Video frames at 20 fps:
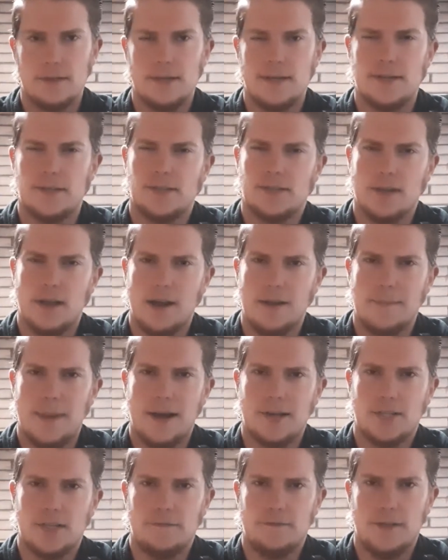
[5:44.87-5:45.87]
it's not a
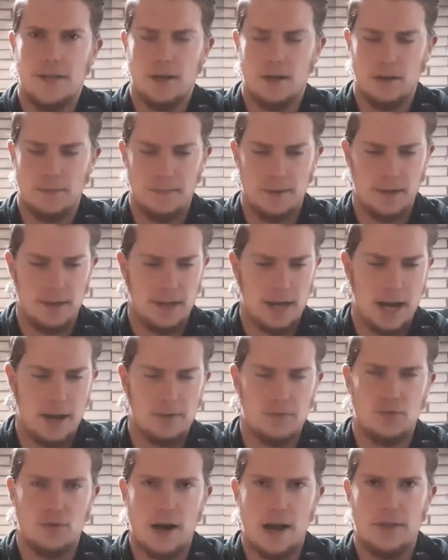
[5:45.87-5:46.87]
massive deal, but I
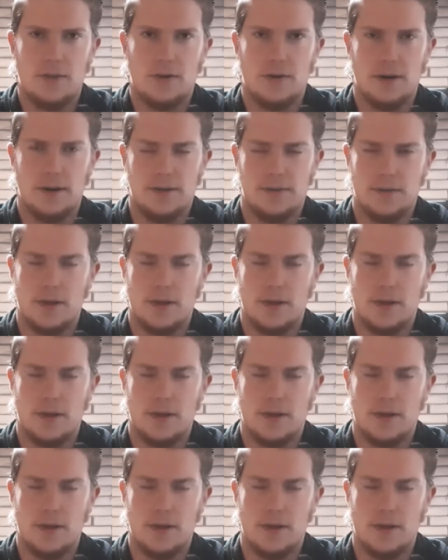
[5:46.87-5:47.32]
would rather it